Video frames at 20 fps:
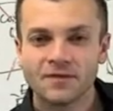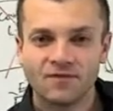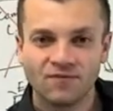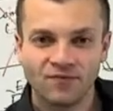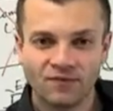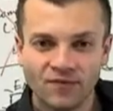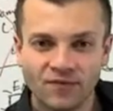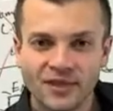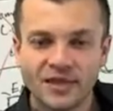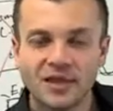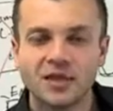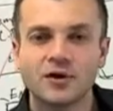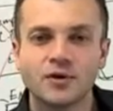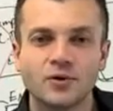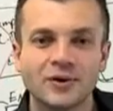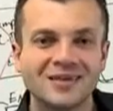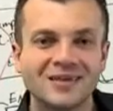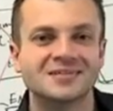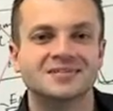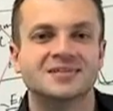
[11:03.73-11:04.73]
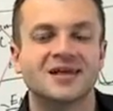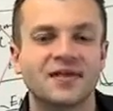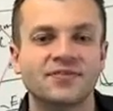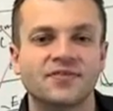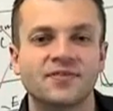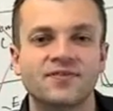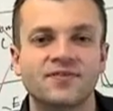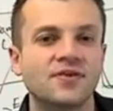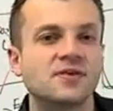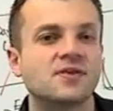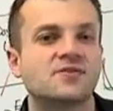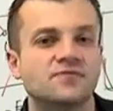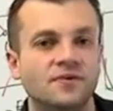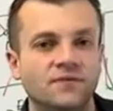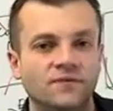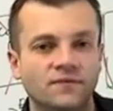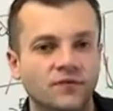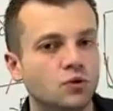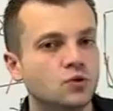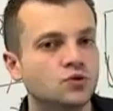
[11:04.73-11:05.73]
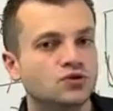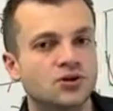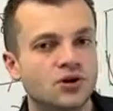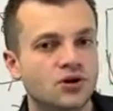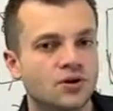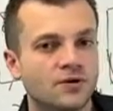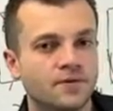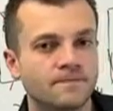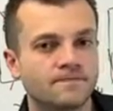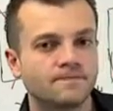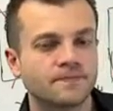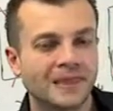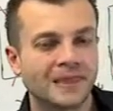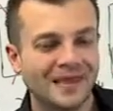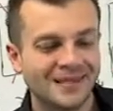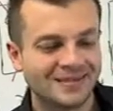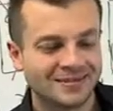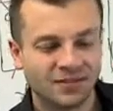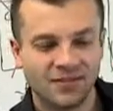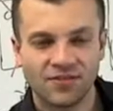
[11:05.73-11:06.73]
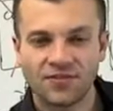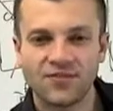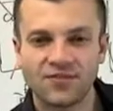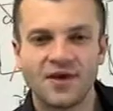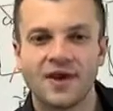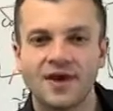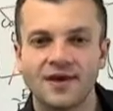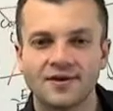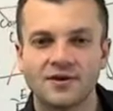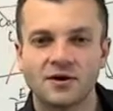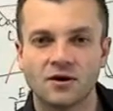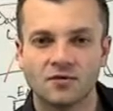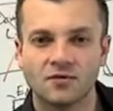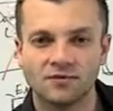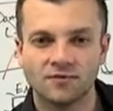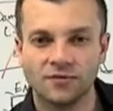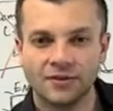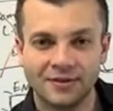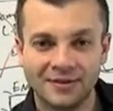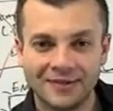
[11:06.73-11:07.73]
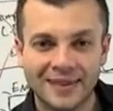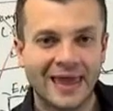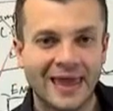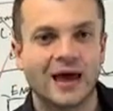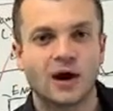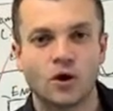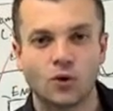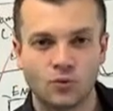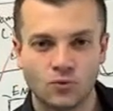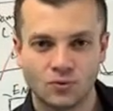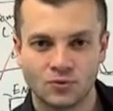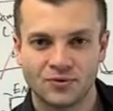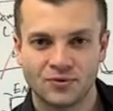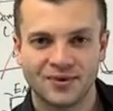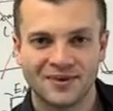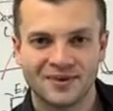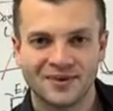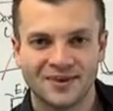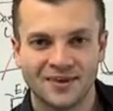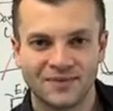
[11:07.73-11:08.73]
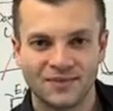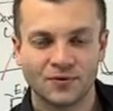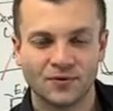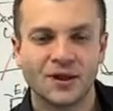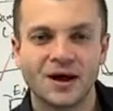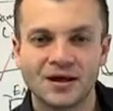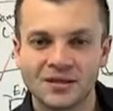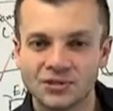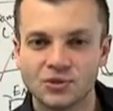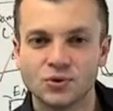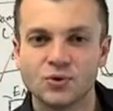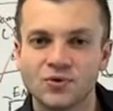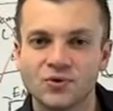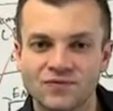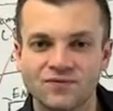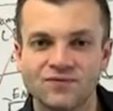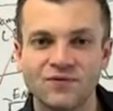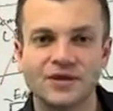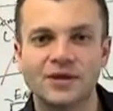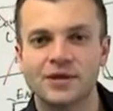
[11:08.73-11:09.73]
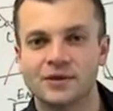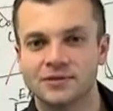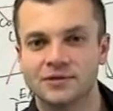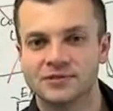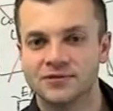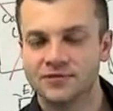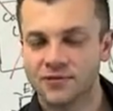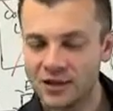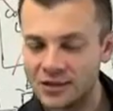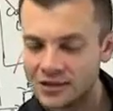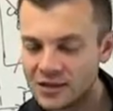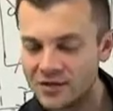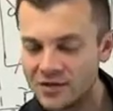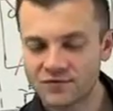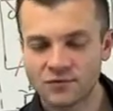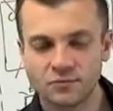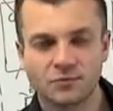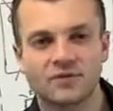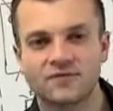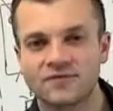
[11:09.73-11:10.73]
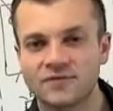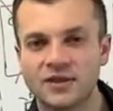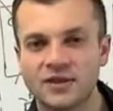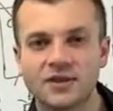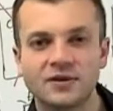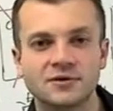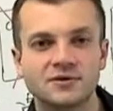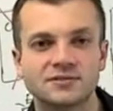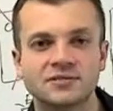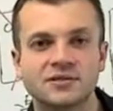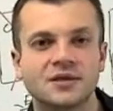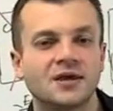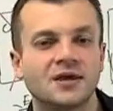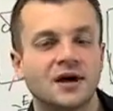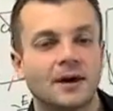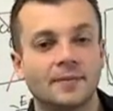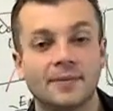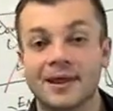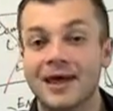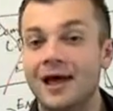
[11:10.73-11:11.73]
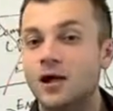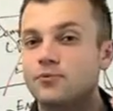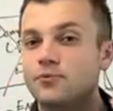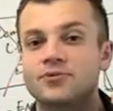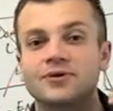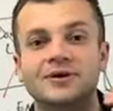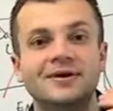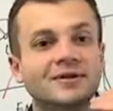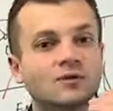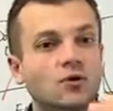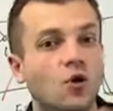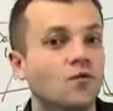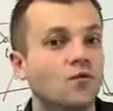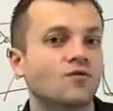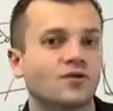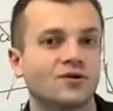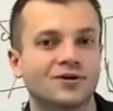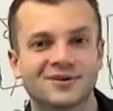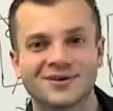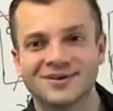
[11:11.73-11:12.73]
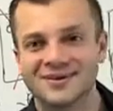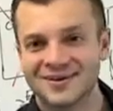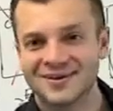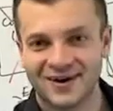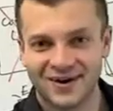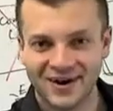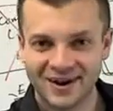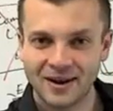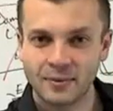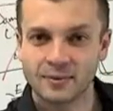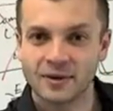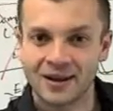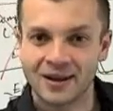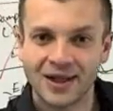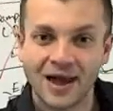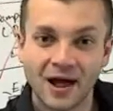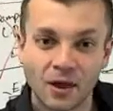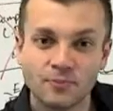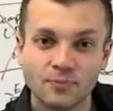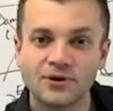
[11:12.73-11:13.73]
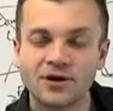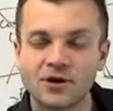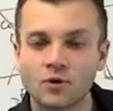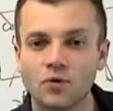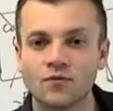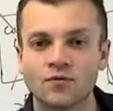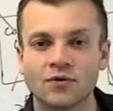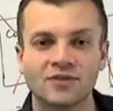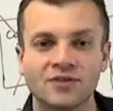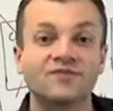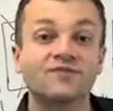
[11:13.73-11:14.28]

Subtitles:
Video is not the thing of the future, it's the thing of the now. If you're not doing videos, if you're not comfortable on videos, I'm going to help you get over it, all right? I'm going to help you get over it.